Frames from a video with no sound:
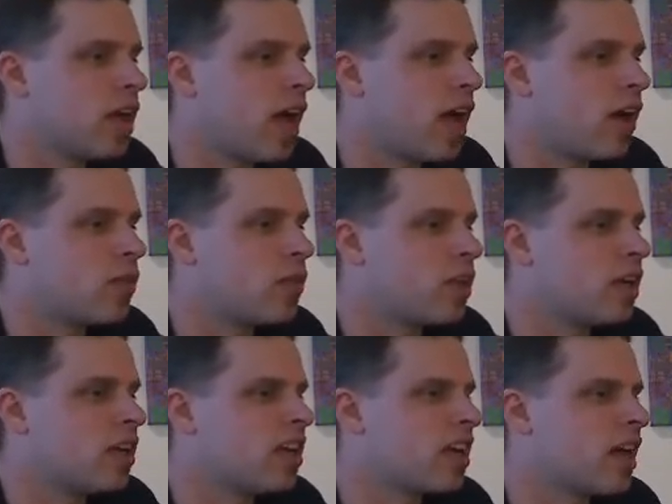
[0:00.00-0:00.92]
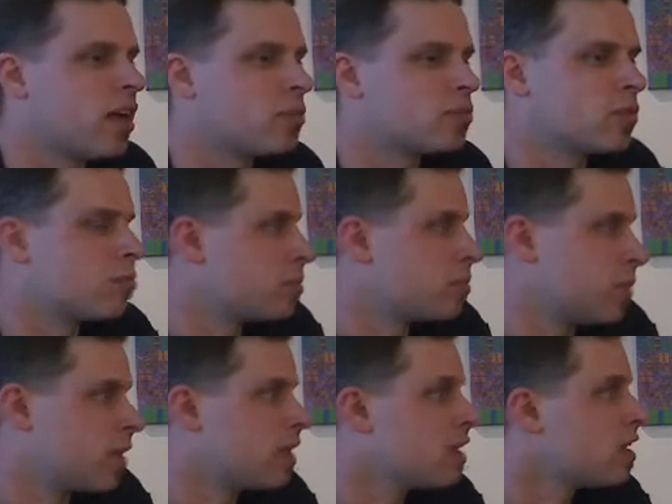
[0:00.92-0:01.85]
How are we going to negate a
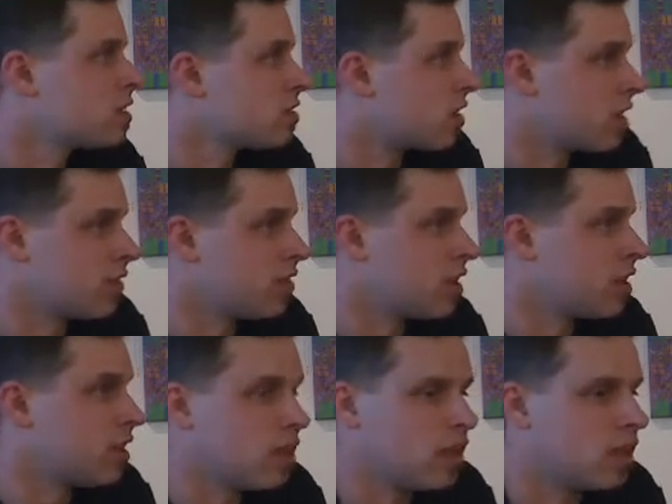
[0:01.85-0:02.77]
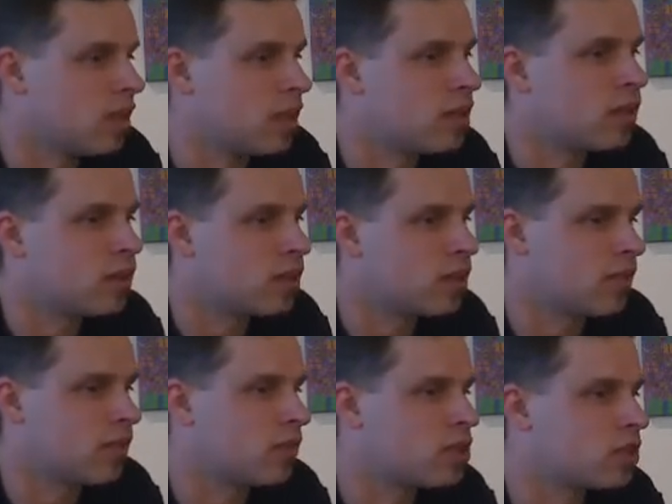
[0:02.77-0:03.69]
probability? It's not even in the
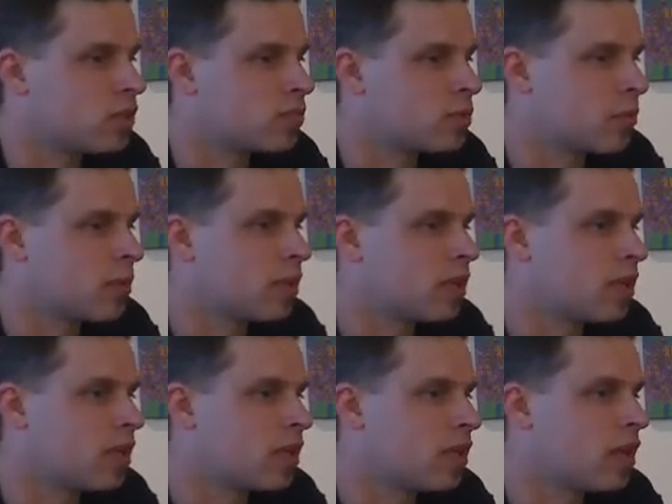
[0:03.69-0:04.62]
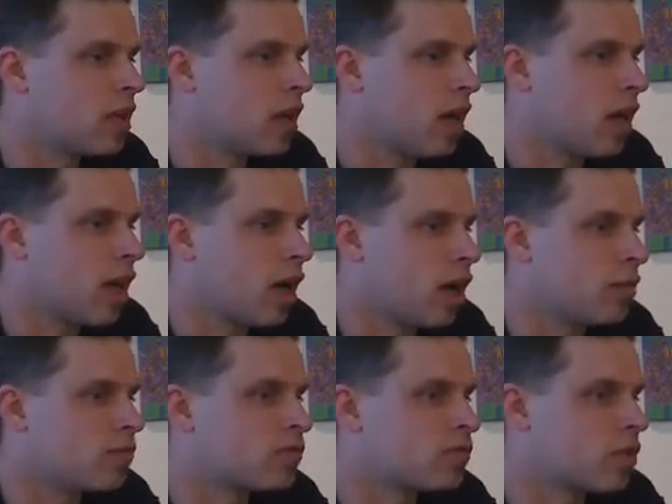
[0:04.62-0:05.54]
definition of probability.
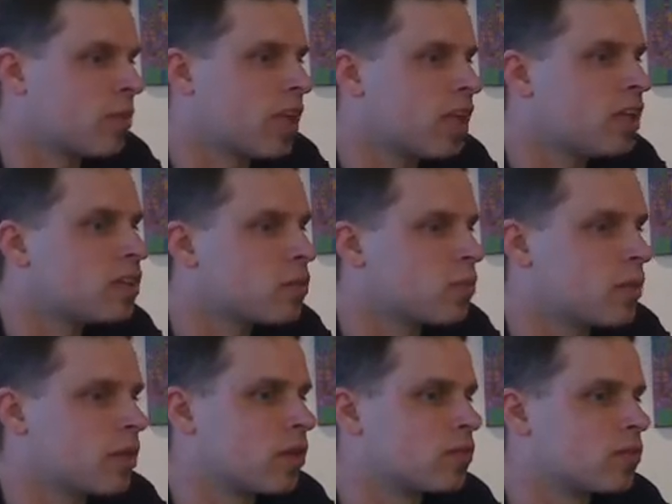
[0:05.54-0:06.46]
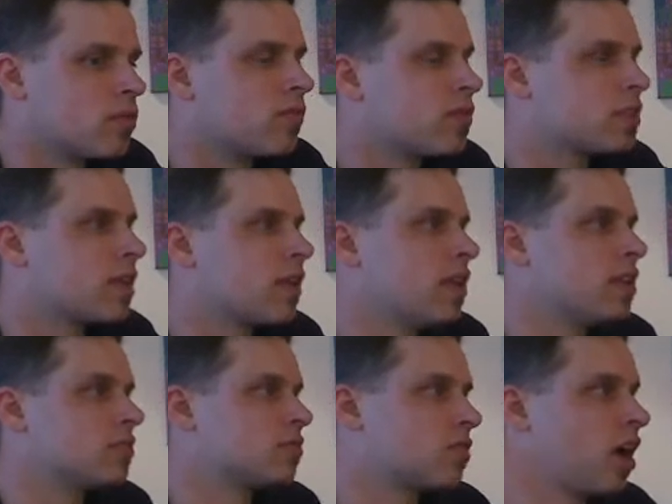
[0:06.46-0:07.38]
From is, well, for something
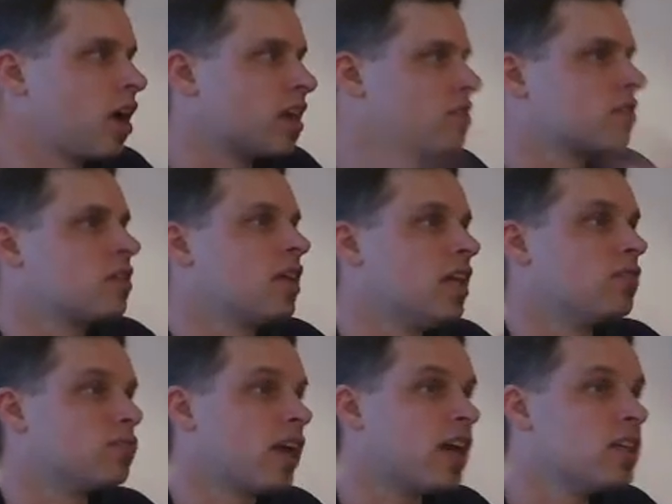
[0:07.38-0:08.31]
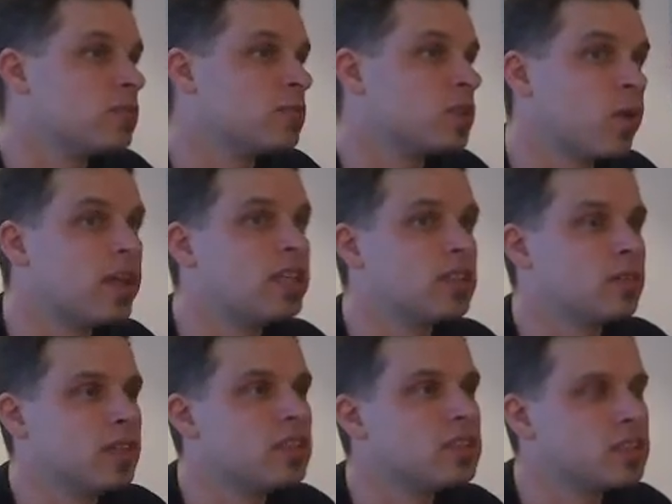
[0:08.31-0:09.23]
that lies in the range between two
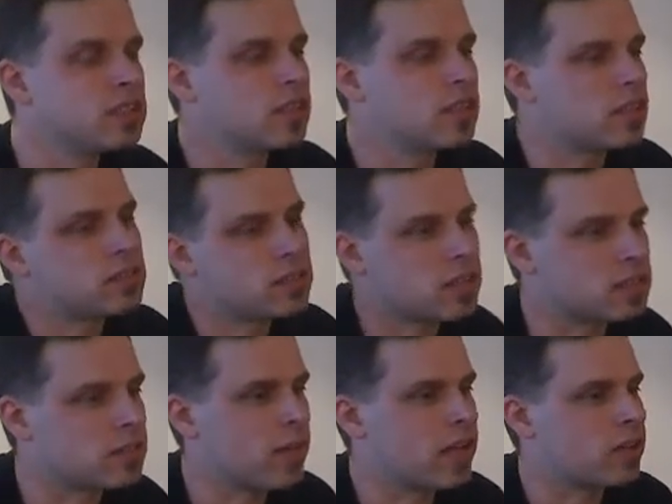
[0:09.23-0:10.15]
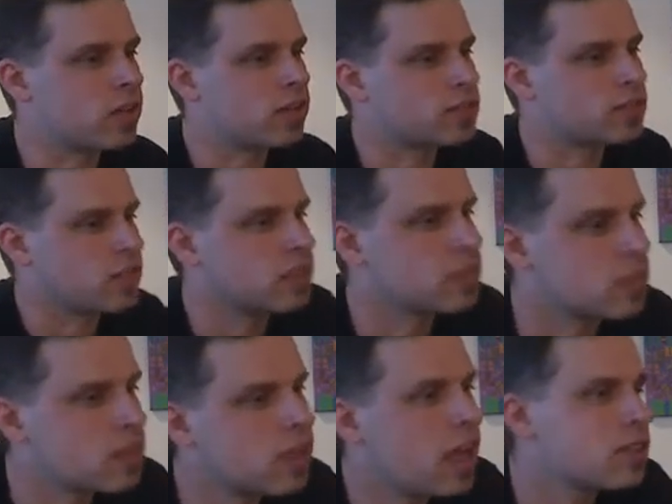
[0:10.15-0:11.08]
integers, that doesn't make a lot of sense,
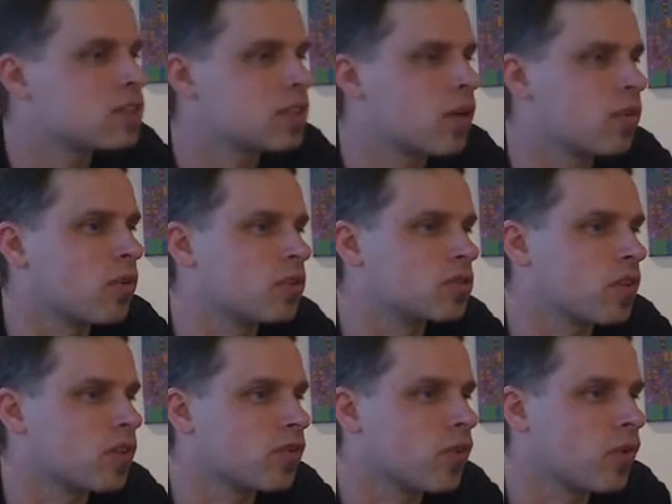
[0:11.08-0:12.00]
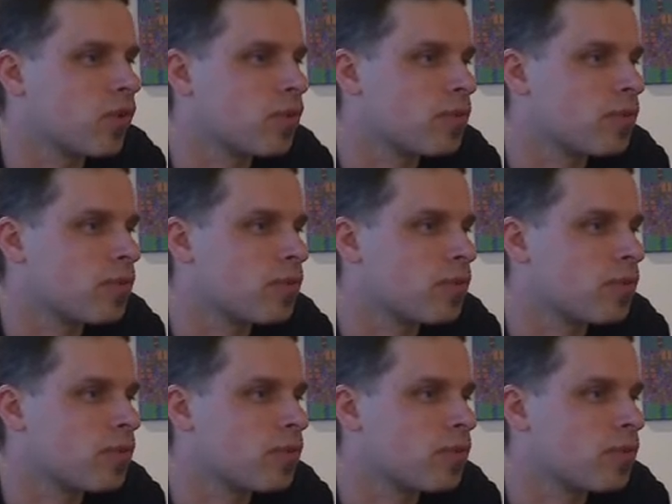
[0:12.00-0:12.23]
and so on and so forth.